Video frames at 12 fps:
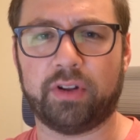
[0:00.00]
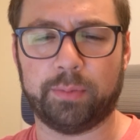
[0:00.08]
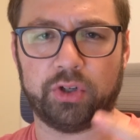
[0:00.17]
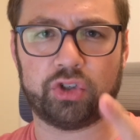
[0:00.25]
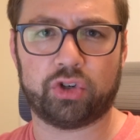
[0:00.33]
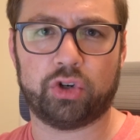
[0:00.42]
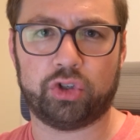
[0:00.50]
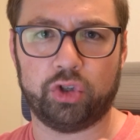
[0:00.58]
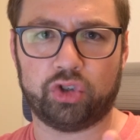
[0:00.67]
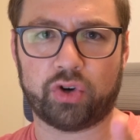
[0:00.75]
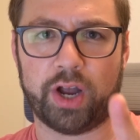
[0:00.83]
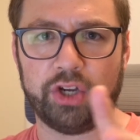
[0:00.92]
I'll be sure to
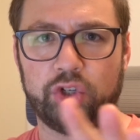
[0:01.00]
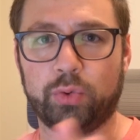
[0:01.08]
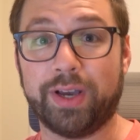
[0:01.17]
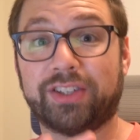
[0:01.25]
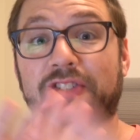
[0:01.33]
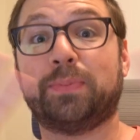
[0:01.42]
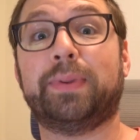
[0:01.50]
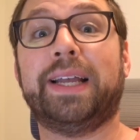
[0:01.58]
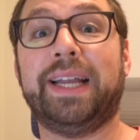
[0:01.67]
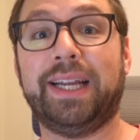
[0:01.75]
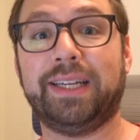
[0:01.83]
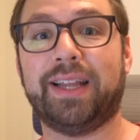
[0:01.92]
try to
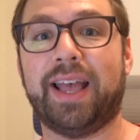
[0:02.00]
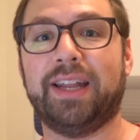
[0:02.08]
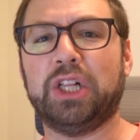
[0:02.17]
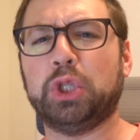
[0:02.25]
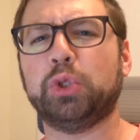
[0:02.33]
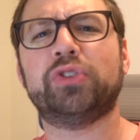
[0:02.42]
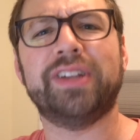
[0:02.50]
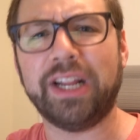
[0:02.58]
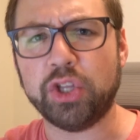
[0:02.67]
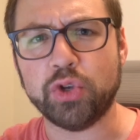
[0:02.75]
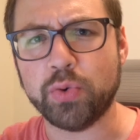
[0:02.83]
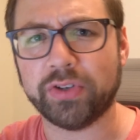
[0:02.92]
explain and
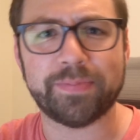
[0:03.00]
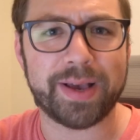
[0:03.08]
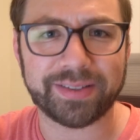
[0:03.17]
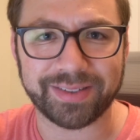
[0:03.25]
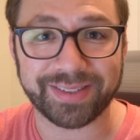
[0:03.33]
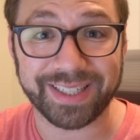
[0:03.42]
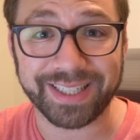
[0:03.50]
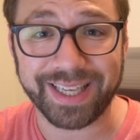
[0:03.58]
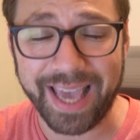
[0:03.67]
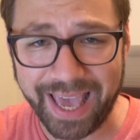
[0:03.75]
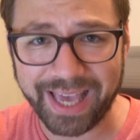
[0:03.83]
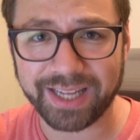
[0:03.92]
elucidate you as best as I
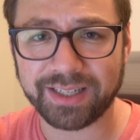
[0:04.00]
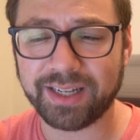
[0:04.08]
can.